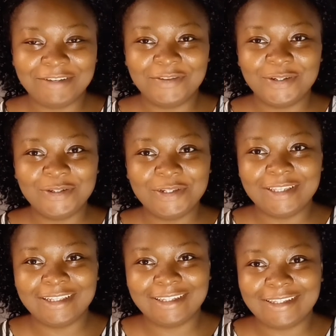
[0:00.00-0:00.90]
If you're new
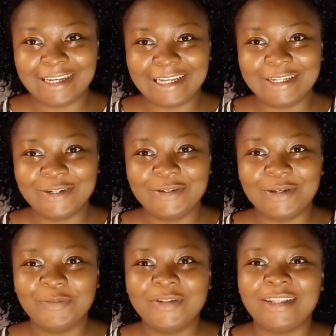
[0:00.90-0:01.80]
to this channel,
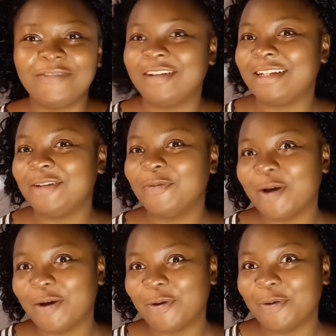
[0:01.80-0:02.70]
you're most definitely
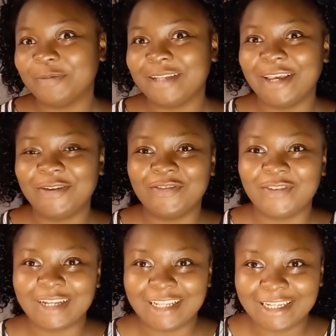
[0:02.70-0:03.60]
welcome. Thank you
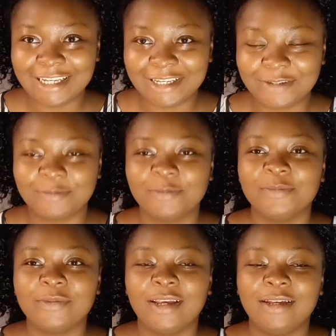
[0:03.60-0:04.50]
for clicking.
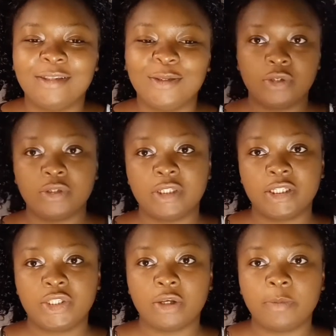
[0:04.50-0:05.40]
So
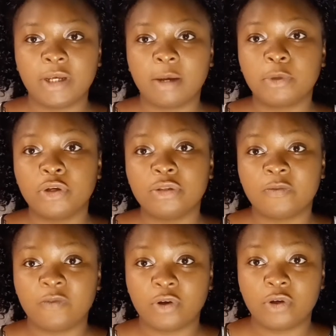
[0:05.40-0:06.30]
the topic I'm going to
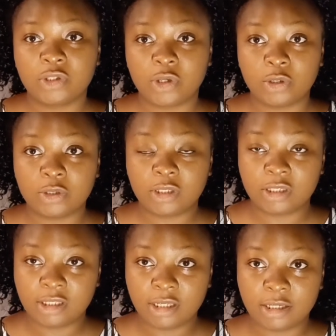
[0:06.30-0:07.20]
focus on
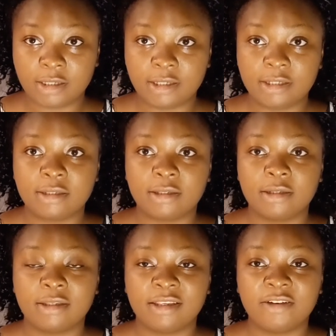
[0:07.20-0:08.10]
today is
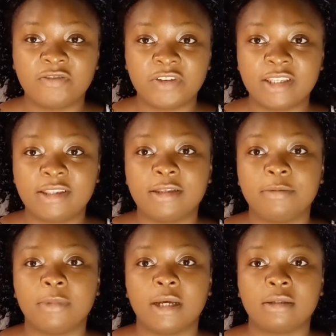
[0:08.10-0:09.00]

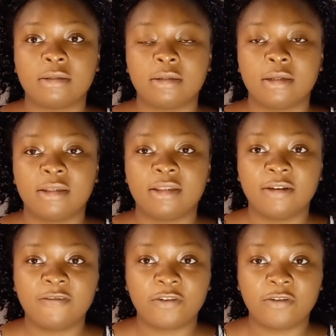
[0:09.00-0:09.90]
self-esteem and
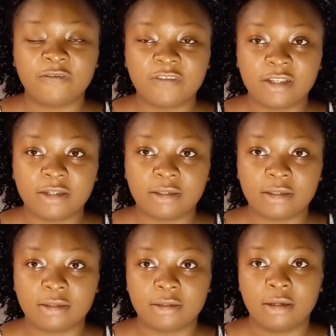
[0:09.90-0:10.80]
self-confidence.